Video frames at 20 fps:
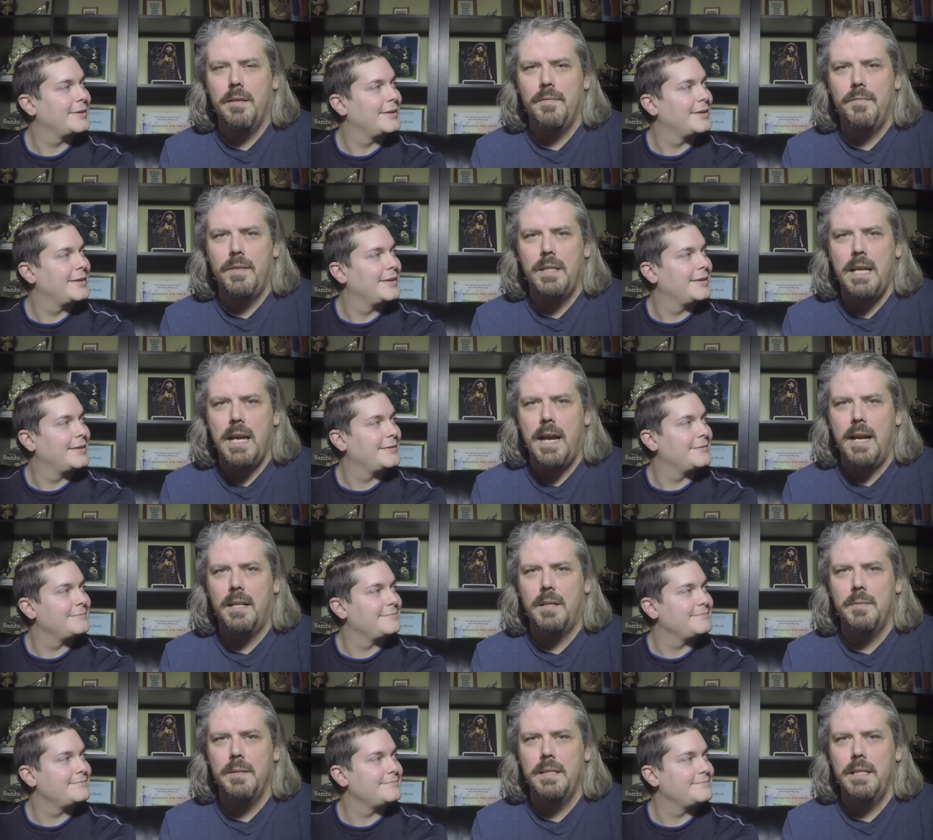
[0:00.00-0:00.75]
Speaker 1: of the
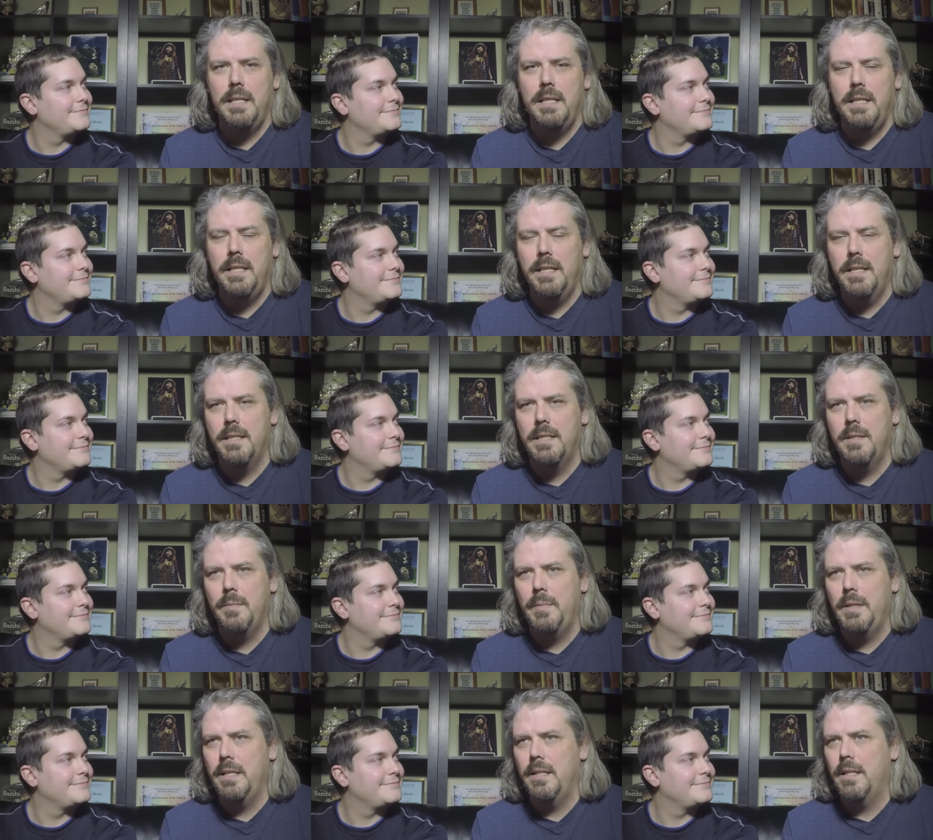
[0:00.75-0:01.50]
act when they needed
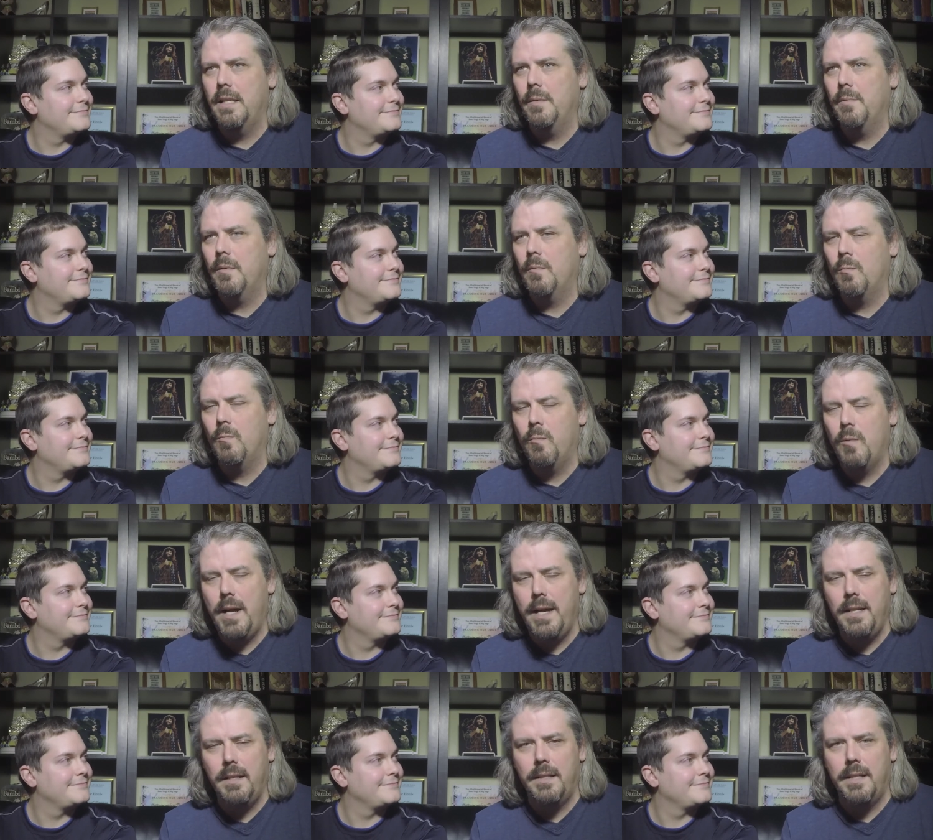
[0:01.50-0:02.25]
to be. They were
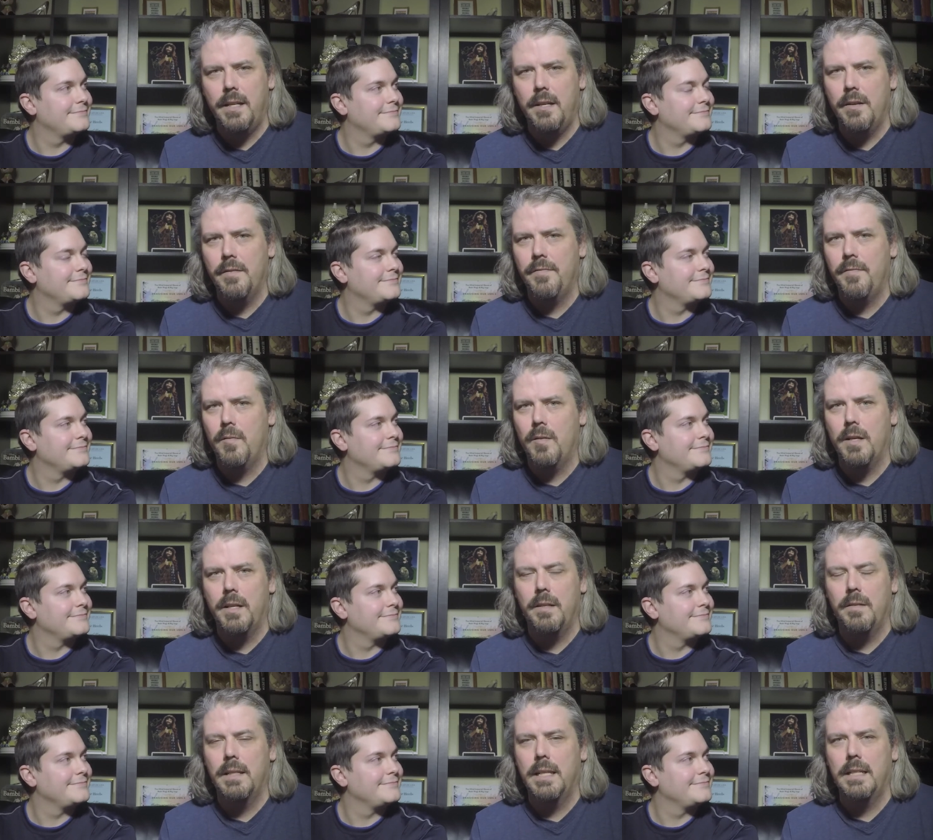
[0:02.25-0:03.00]
right there
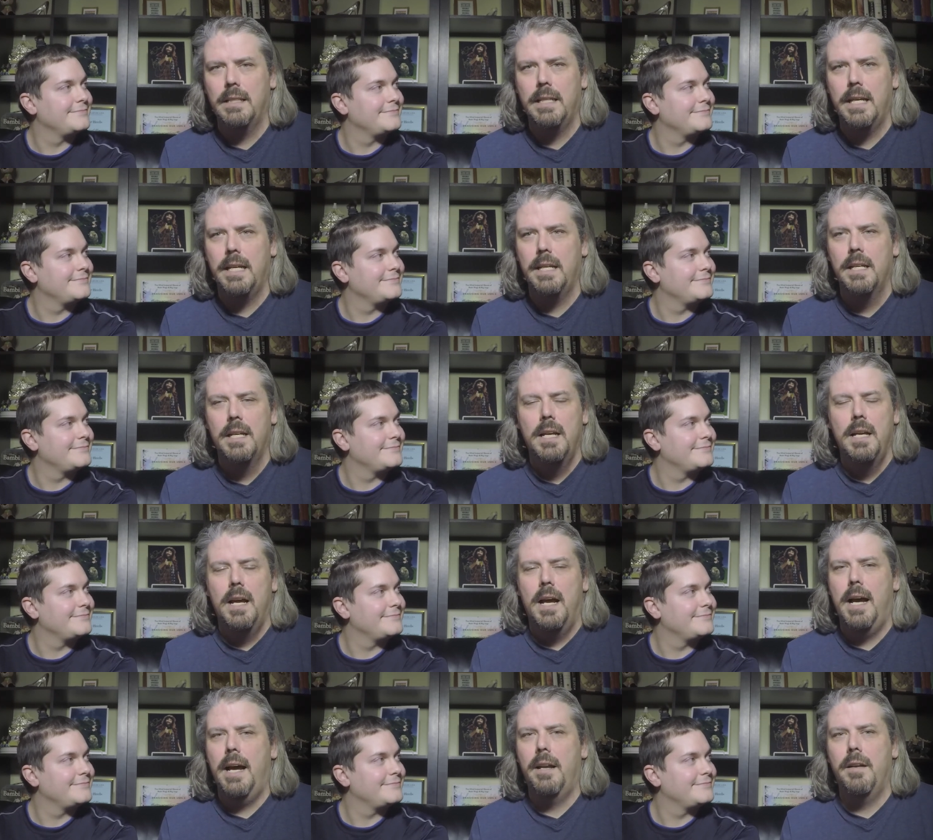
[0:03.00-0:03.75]
for you. Like, they,
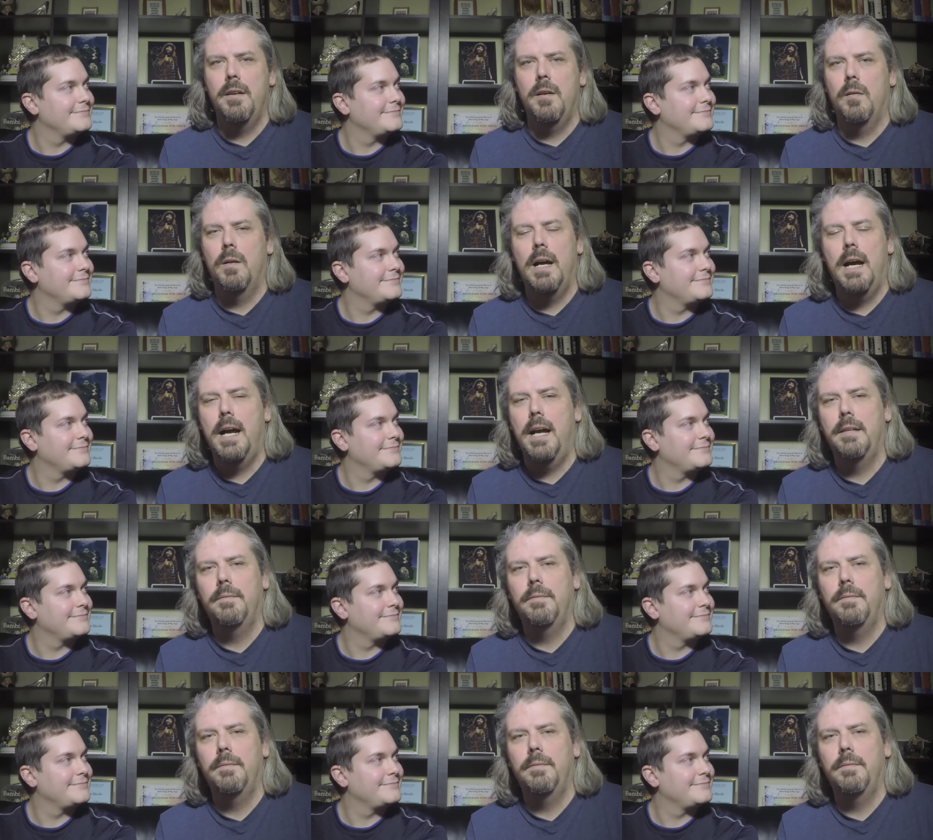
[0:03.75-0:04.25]
I don't know.